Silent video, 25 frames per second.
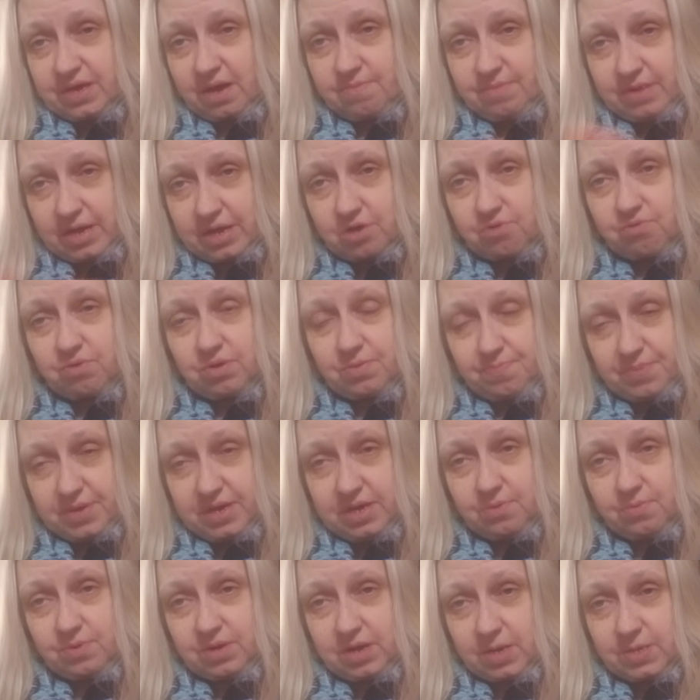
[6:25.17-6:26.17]
I'm not going to
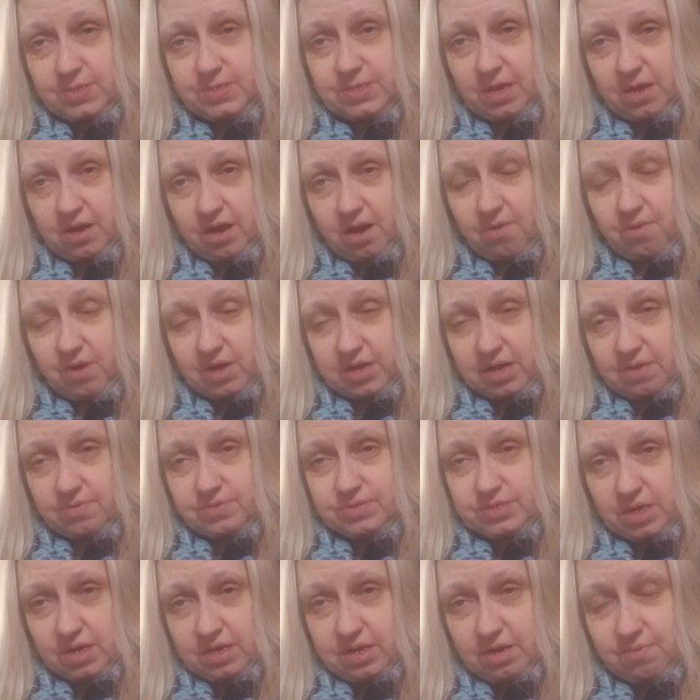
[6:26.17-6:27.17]
repeat what I said already. I've
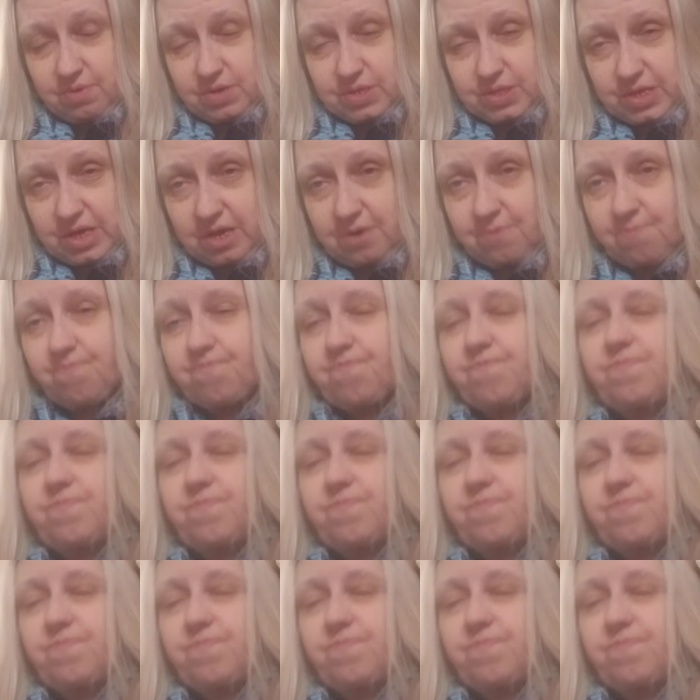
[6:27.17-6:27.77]
done everything.